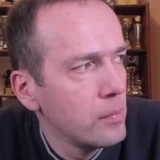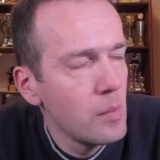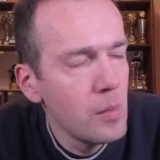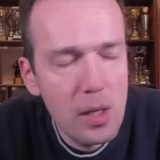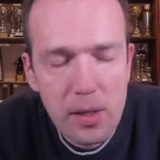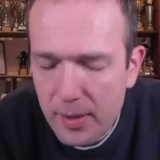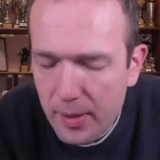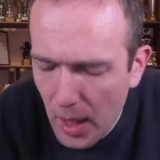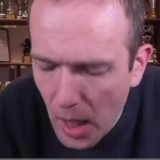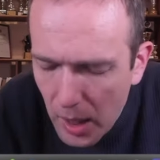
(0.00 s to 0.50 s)

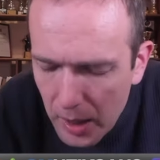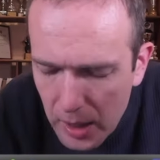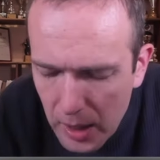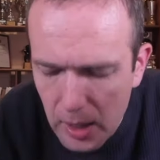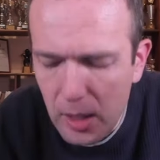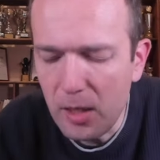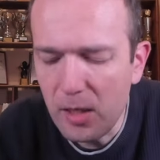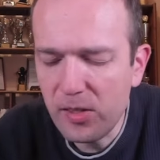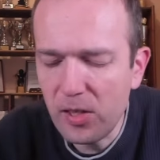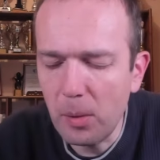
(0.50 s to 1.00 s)

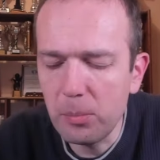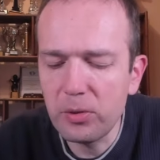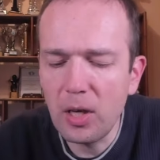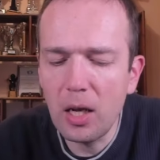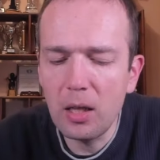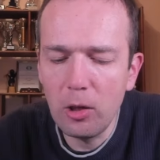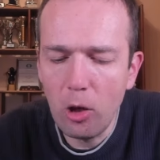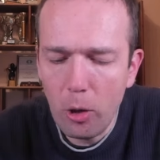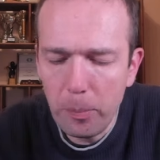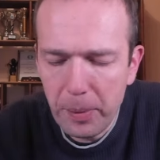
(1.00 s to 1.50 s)
studying some
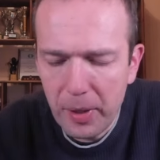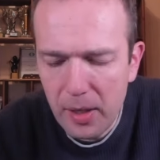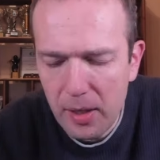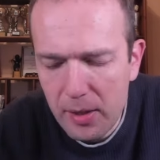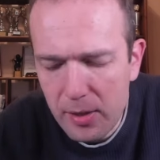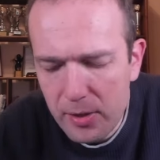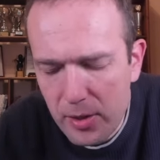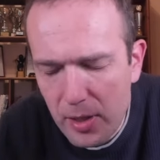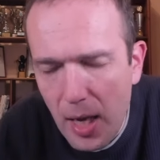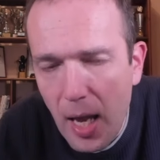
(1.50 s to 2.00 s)
Roy
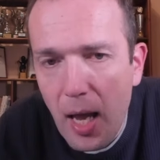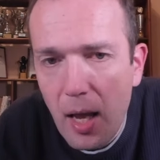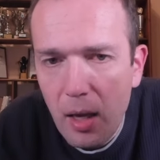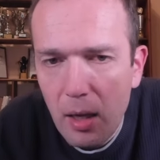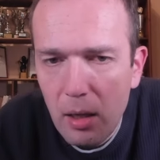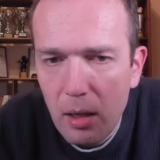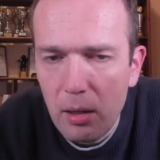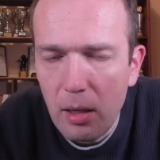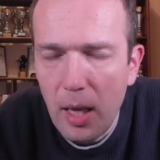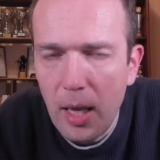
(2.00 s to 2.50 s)
Lopez
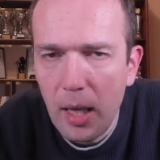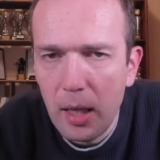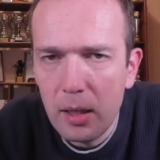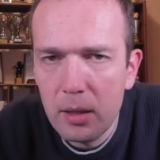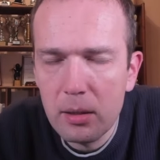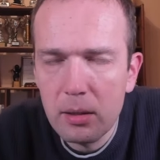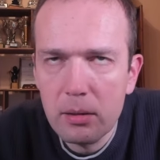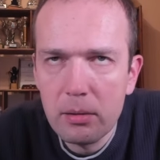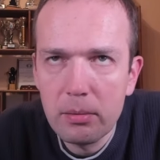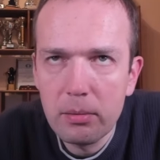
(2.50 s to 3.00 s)

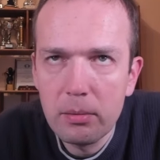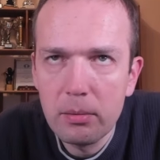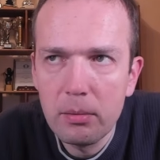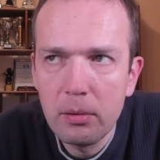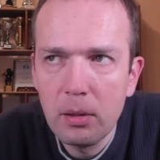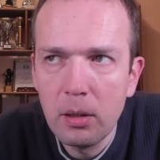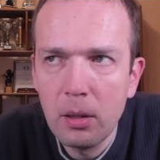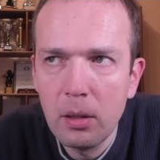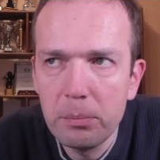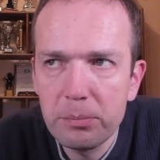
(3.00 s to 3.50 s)
and
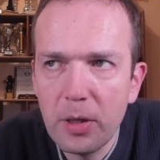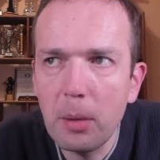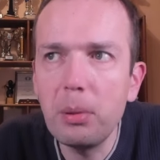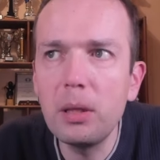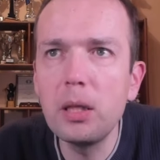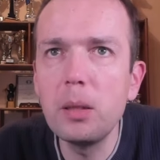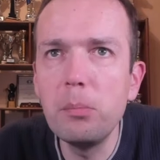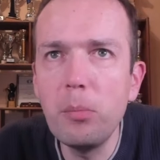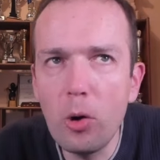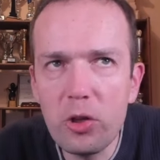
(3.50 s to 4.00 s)

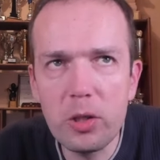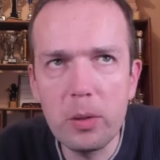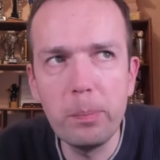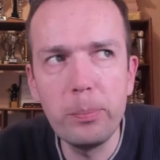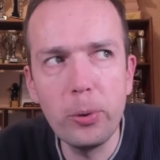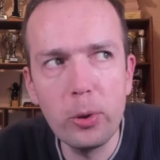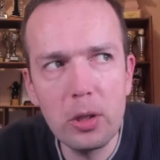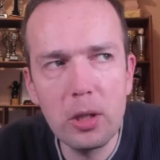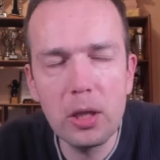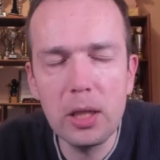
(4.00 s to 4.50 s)
probably most
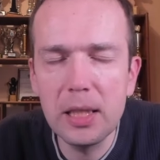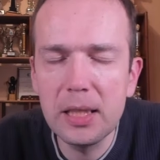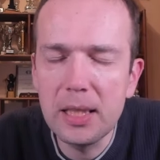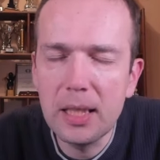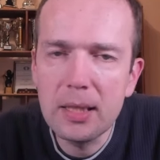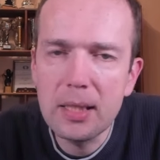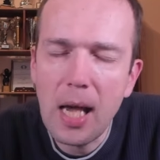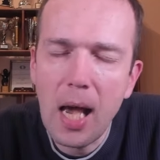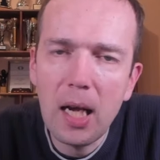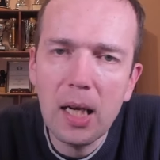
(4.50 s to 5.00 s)
importantly the
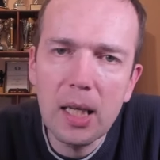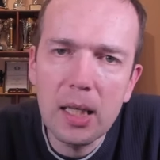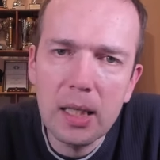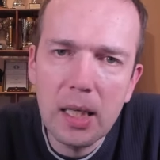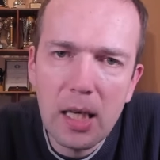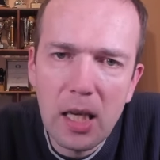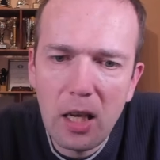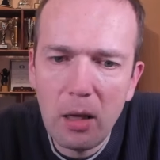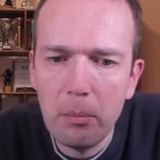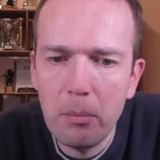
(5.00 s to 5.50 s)
Italian
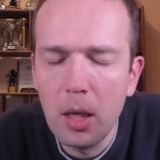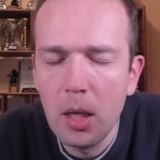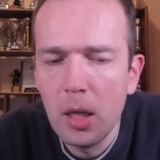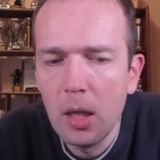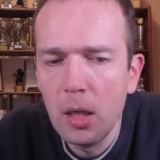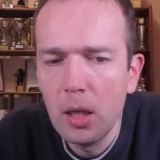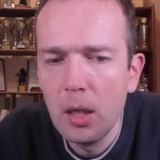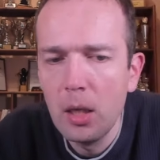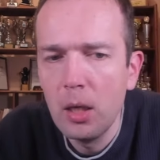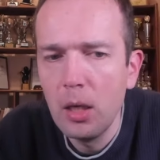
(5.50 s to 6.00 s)
game,
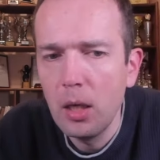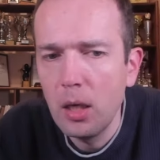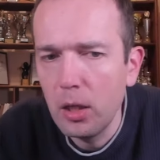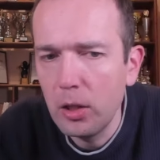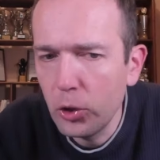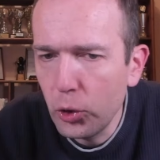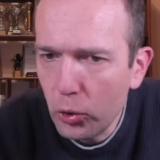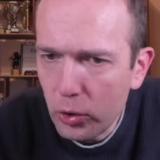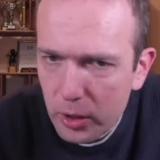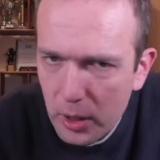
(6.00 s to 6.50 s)

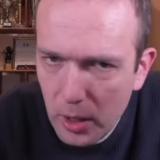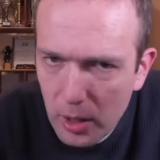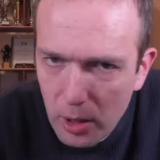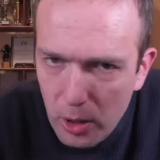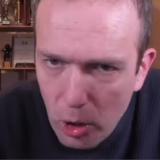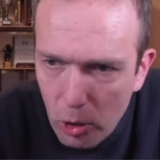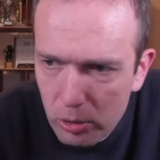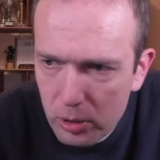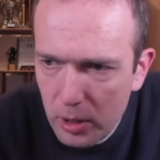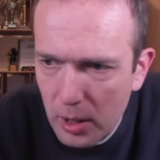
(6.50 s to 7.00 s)
you're going to
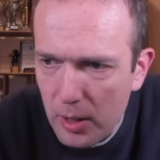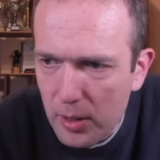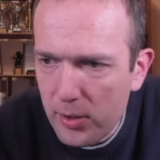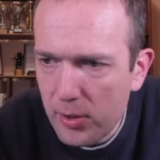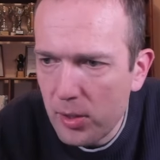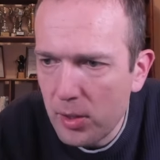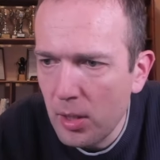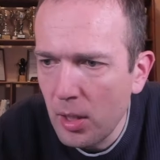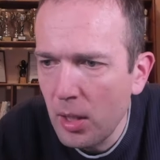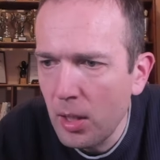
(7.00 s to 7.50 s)

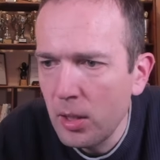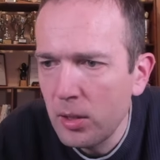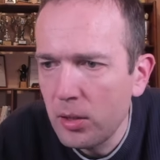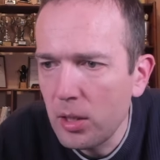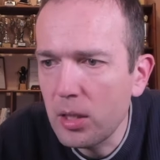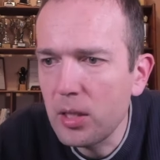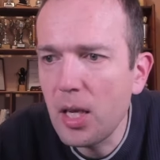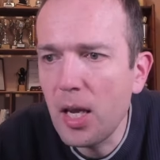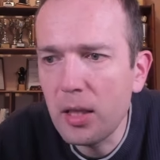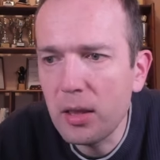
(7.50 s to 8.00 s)
notice
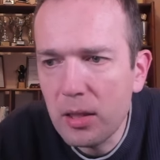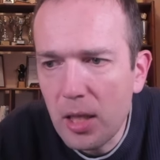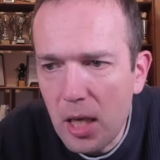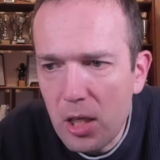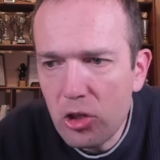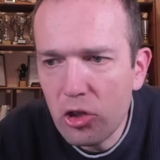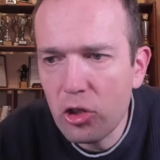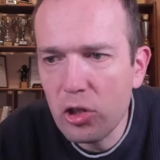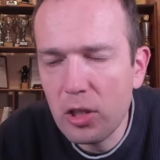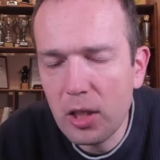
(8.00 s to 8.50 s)
that the
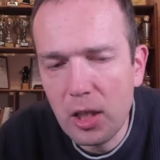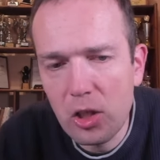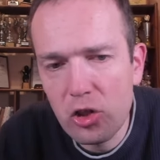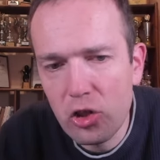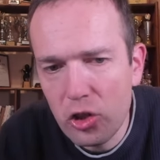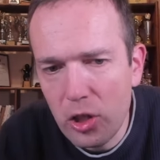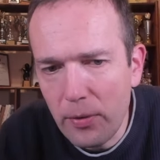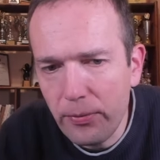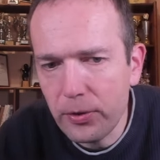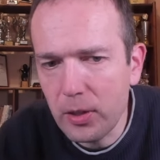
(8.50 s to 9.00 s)
attention has
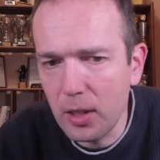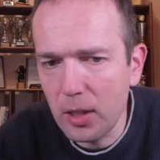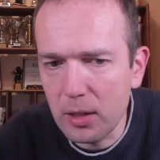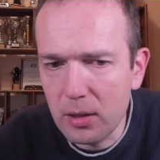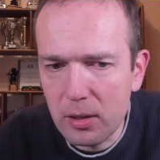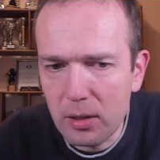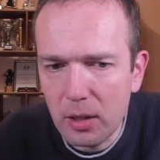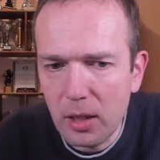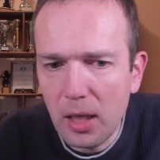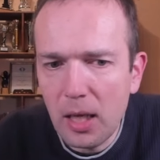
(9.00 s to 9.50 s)

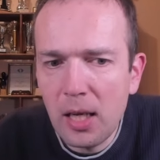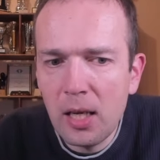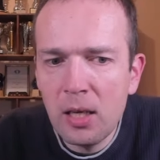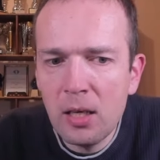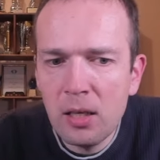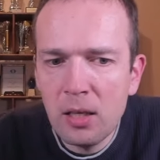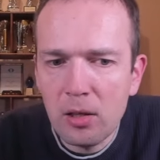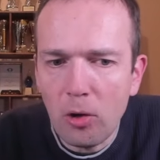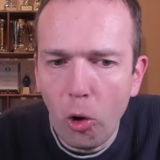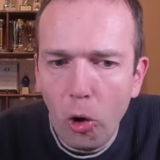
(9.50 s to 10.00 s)
shifted
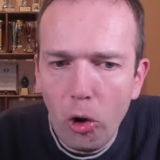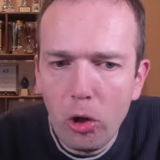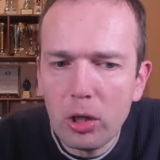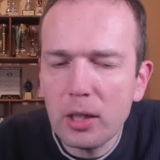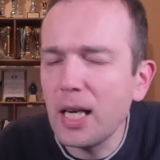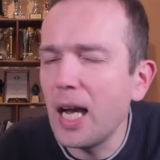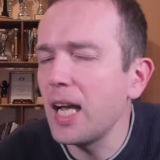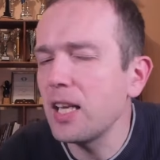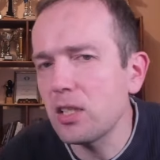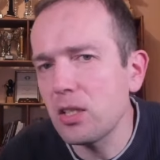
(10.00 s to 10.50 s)
in all
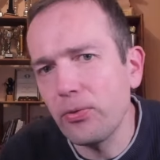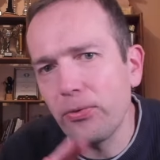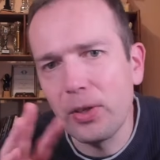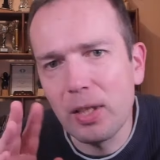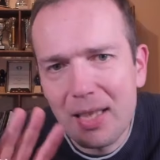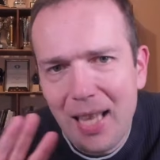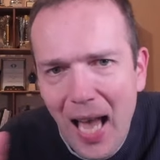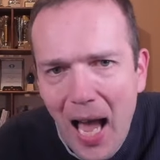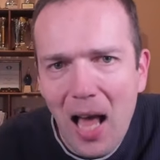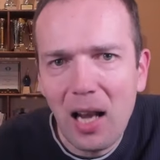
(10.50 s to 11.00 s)
kinds of
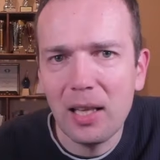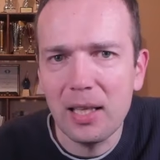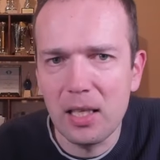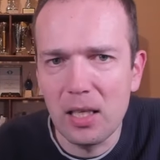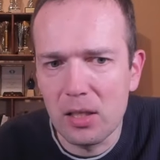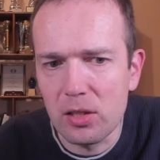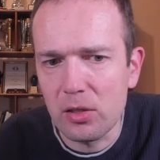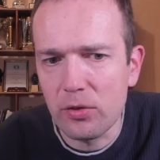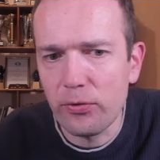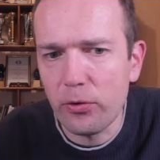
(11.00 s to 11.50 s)

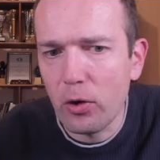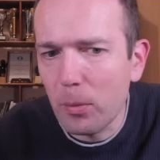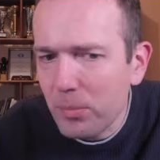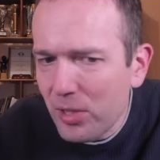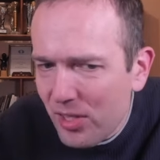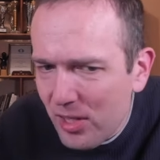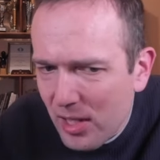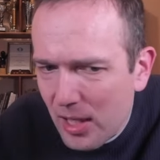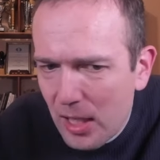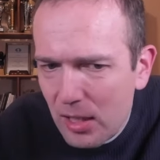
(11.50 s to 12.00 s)
Italians from
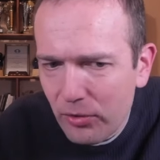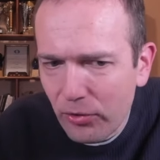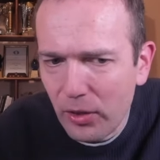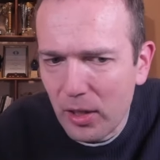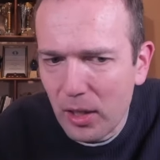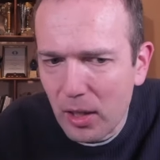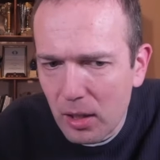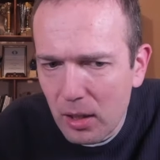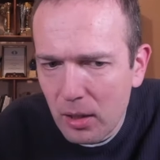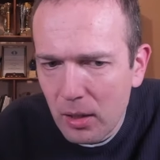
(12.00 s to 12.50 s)

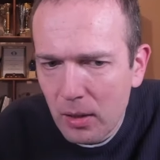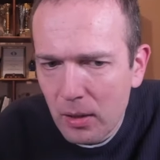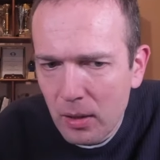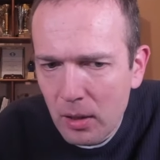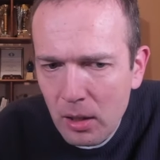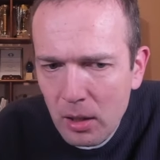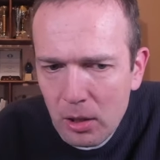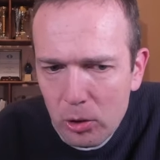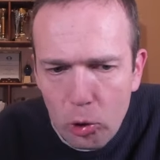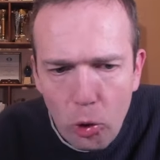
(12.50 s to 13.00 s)
c3
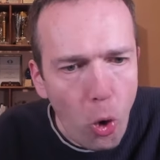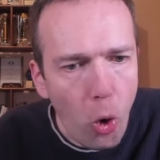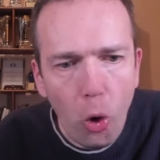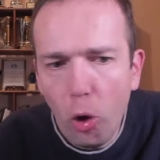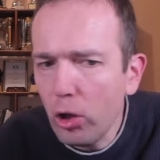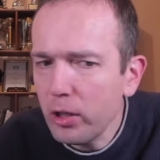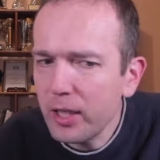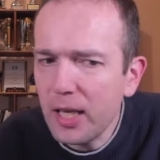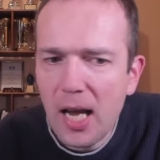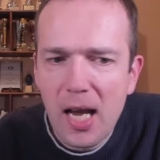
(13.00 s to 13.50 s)
to
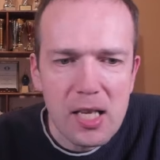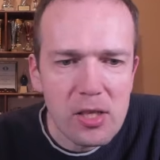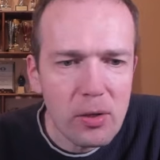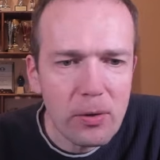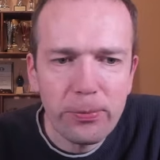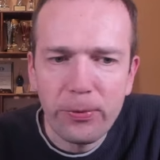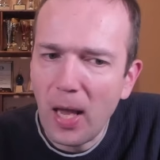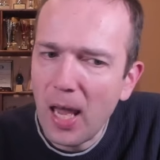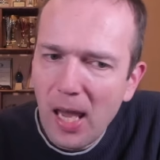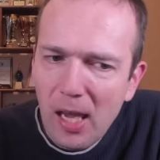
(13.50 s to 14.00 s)
all kinds
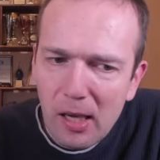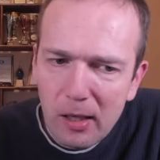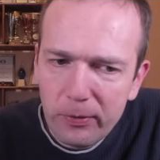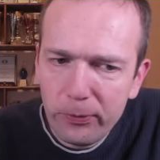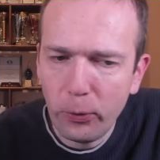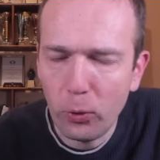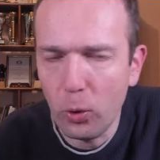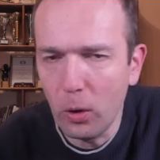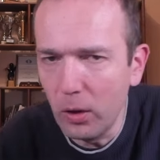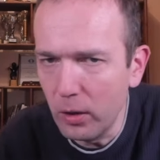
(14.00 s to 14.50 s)
of
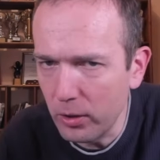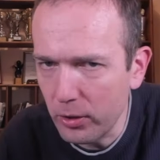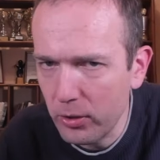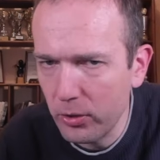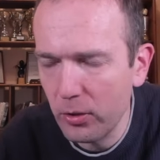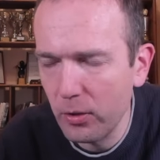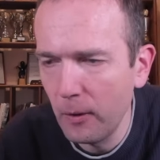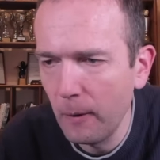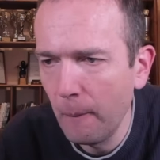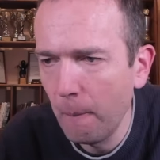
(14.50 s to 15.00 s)
a4s.